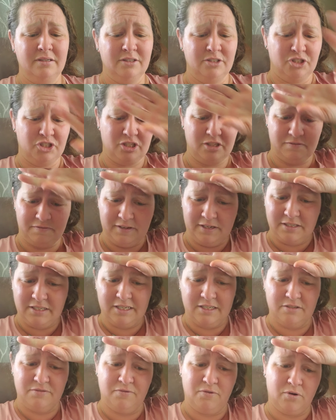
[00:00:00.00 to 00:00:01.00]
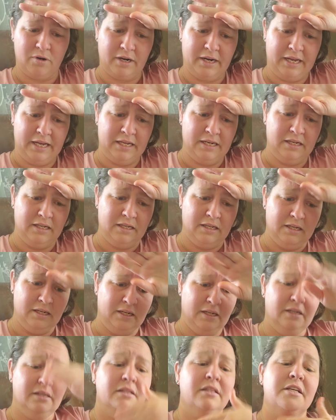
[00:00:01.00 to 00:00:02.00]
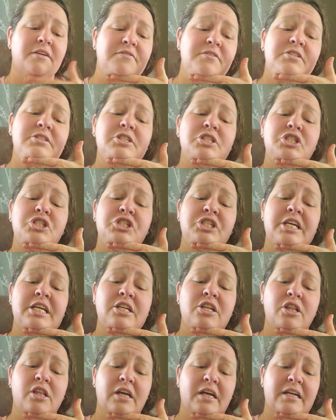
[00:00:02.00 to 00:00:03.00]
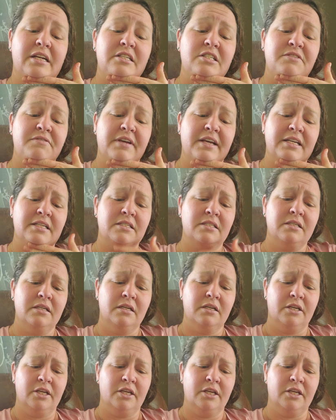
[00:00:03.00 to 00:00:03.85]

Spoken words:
She felt his forehead, lifted his chin to look in his face.